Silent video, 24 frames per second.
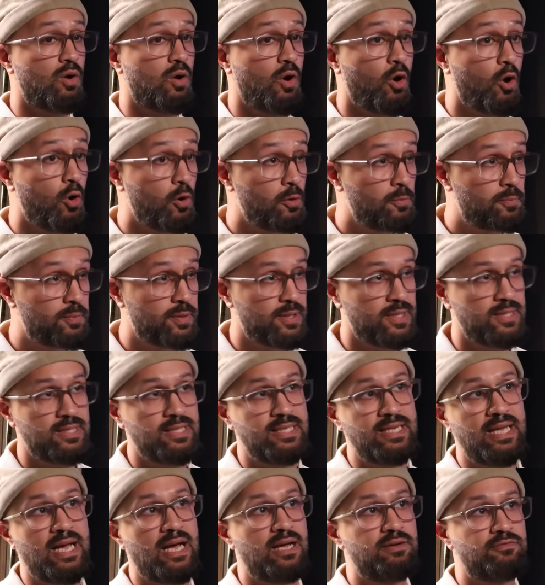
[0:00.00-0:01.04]

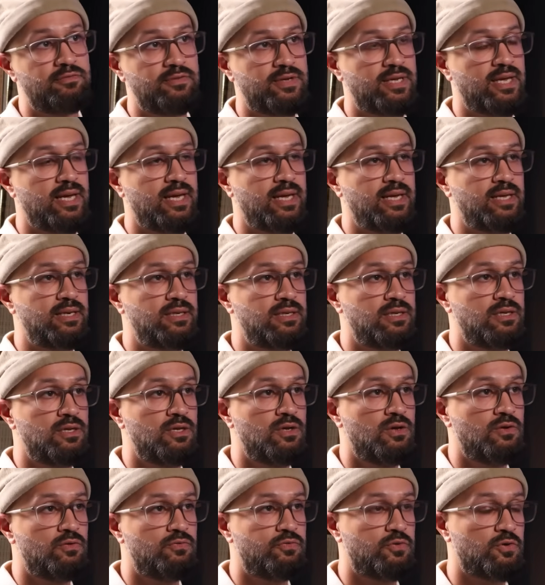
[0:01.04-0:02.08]
openly advocate
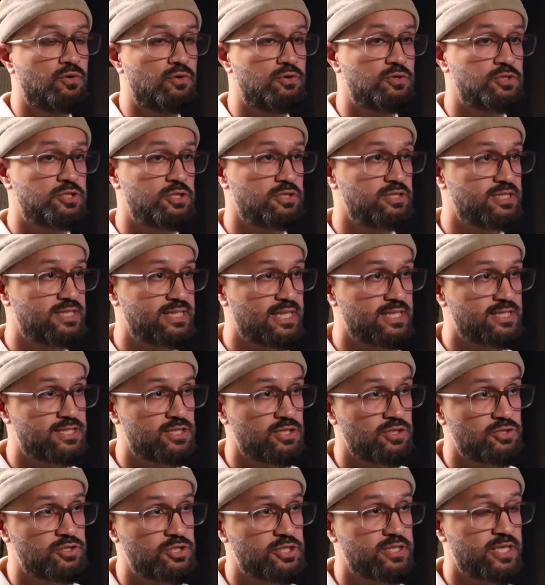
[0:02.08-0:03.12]
for two-state
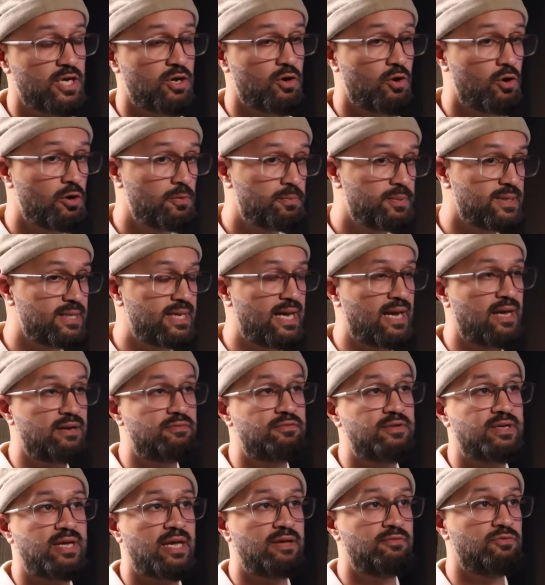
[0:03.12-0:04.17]
solution, that openly
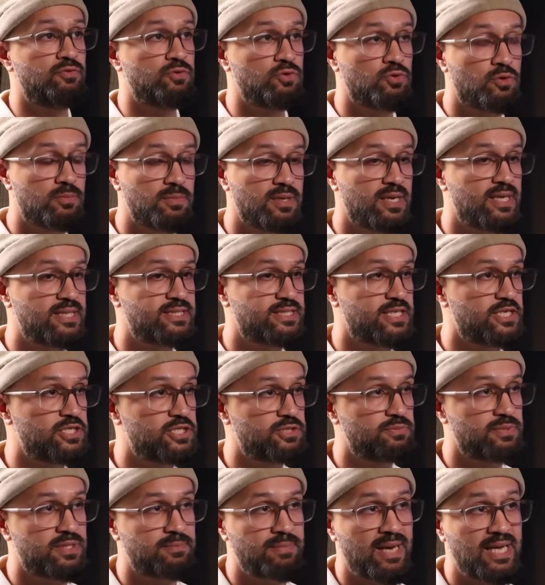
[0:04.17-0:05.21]
advocate for
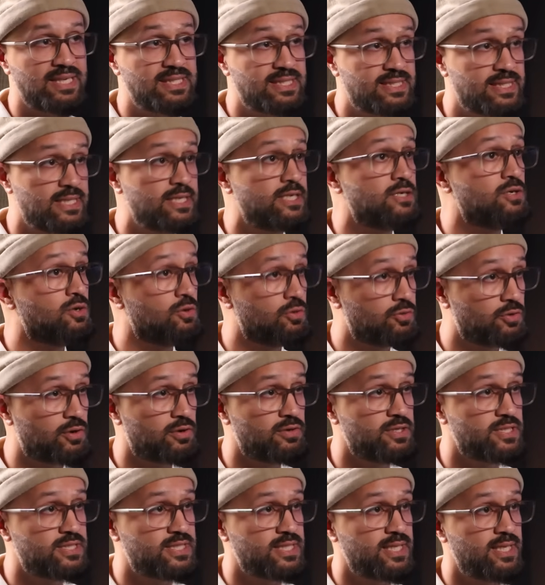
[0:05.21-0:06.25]
normalization with the Palestinian
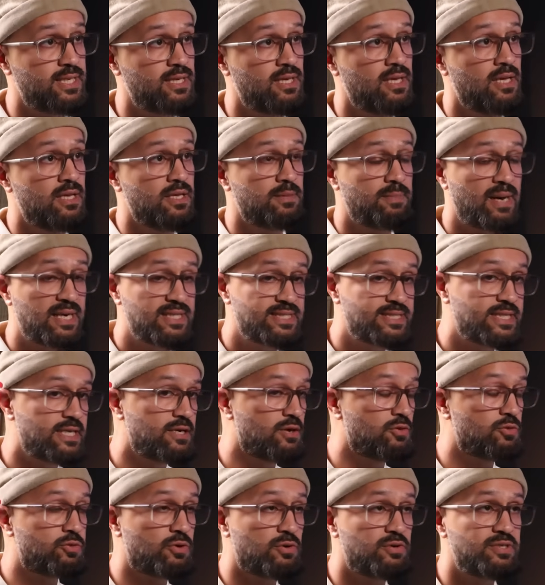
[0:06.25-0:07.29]

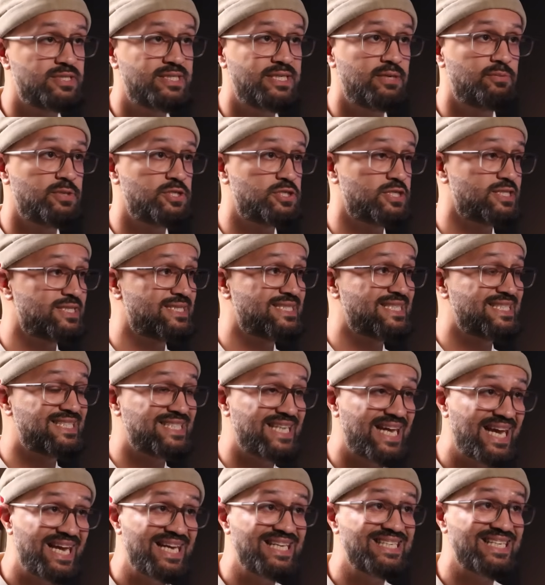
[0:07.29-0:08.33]
Authority, which has
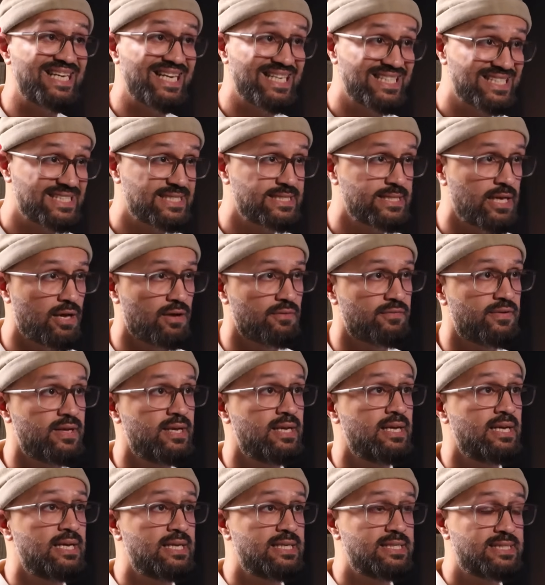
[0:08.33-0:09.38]
detained itself
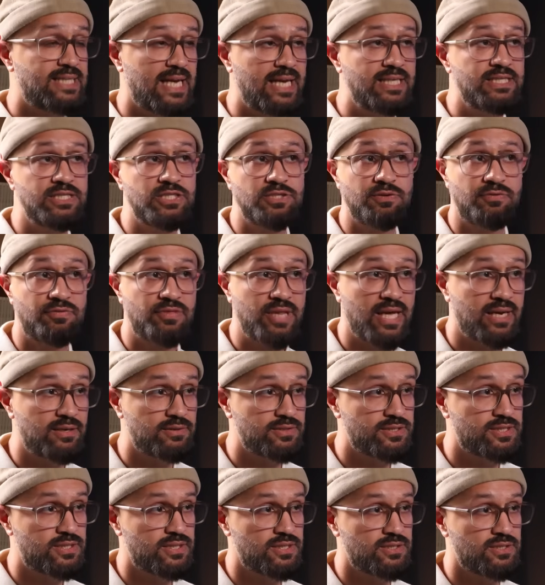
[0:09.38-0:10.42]
tens of
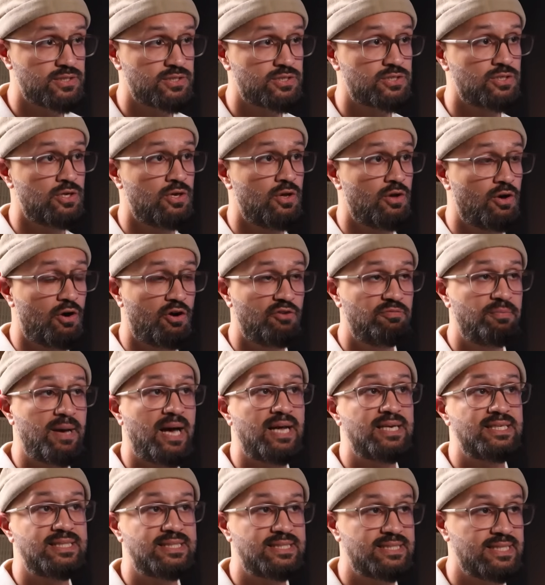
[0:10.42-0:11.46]
thousands of
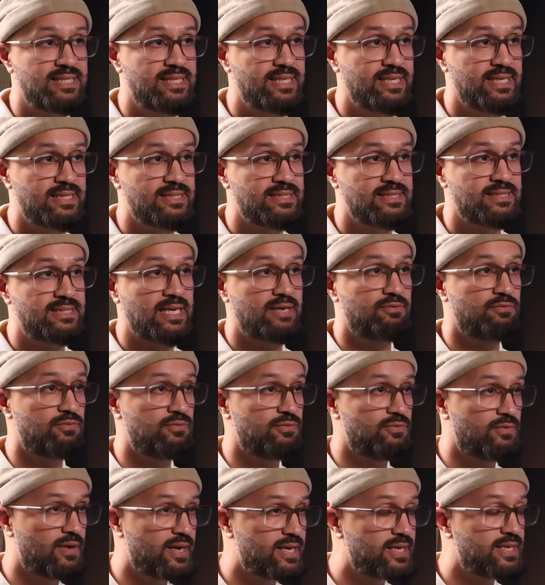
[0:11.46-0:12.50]
Palestinians, that
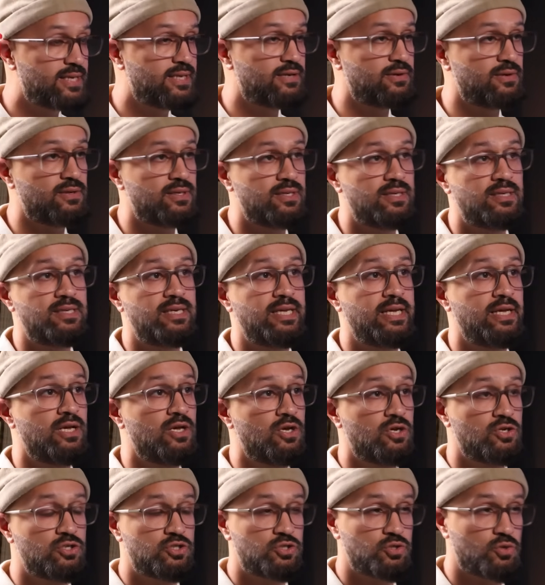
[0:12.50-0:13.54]
regularly
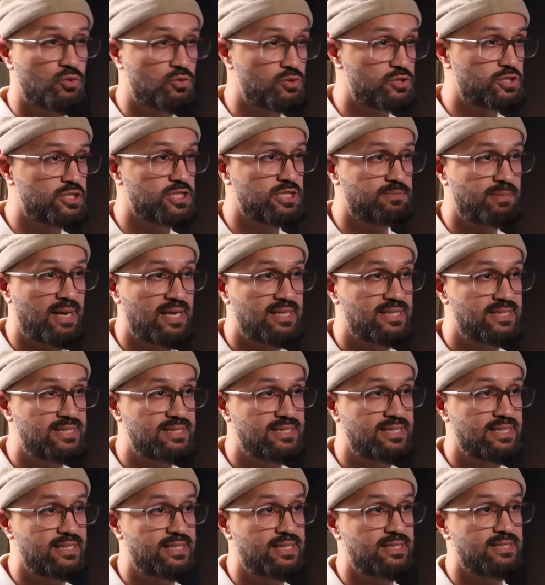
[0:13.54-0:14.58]
tortures
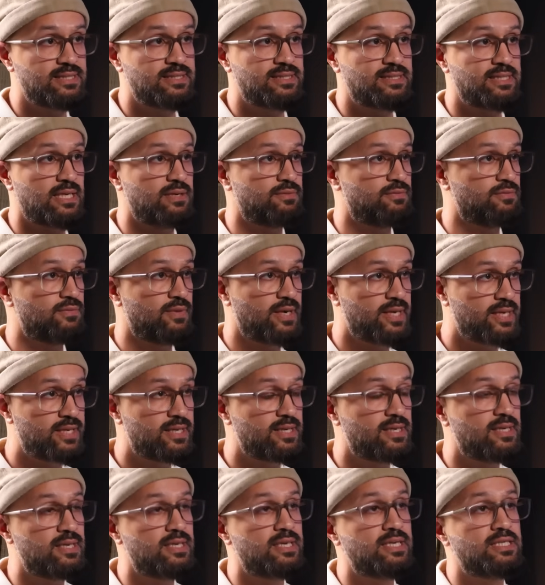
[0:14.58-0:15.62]
Palestinians, that
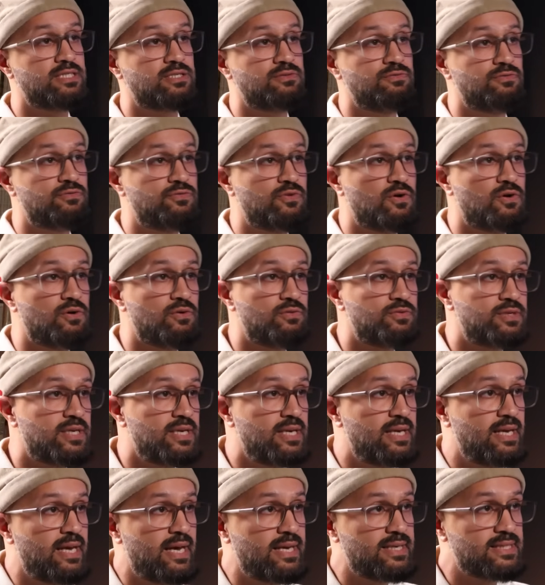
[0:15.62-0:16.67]
regularly is involved
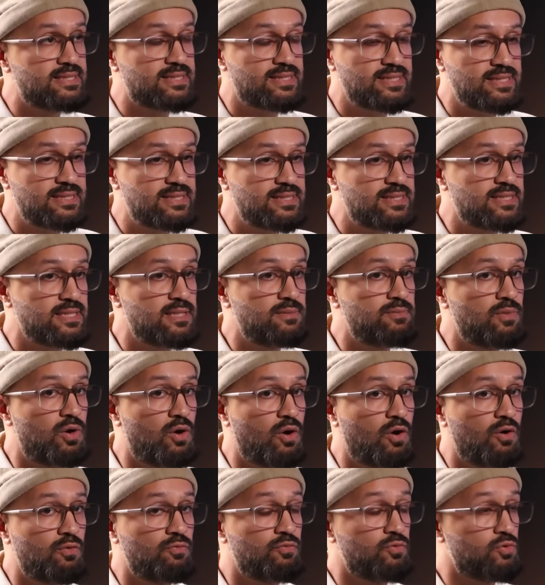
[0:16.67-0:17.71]
in a system
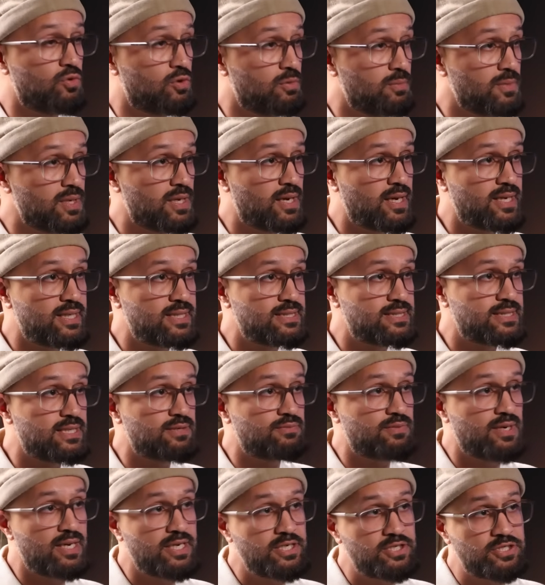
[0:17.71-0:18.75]
of normalizing
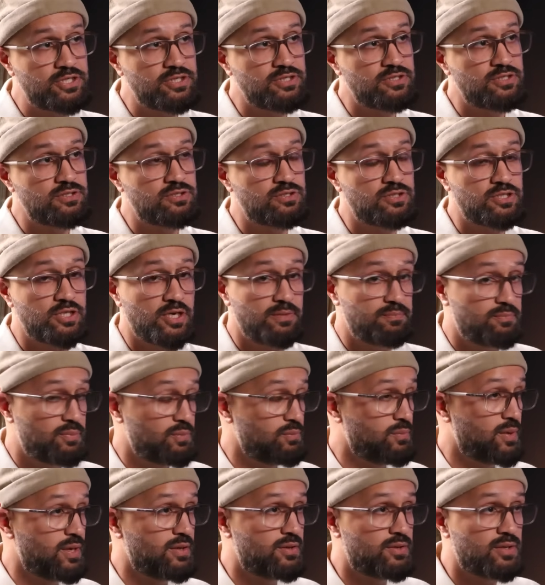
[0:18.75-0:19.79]
relationship
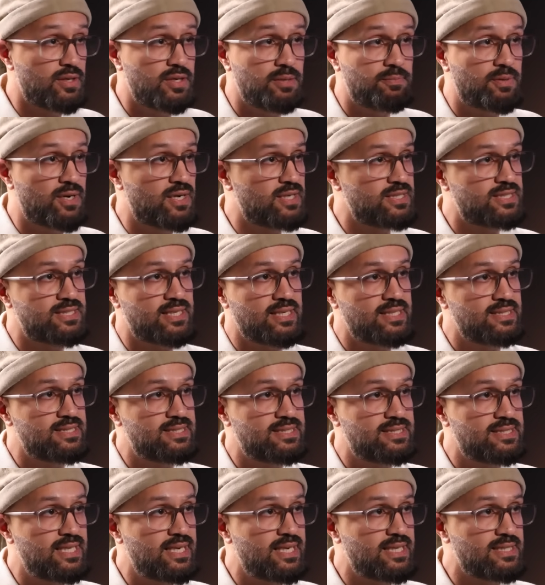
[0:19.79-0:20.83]
with an apartheid
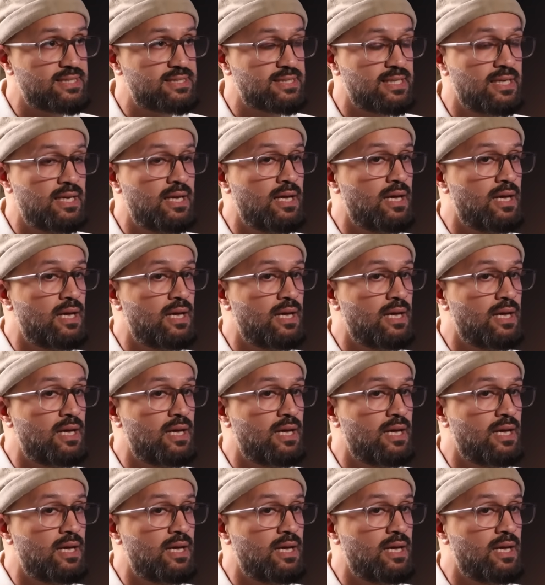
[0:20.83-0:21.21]
state.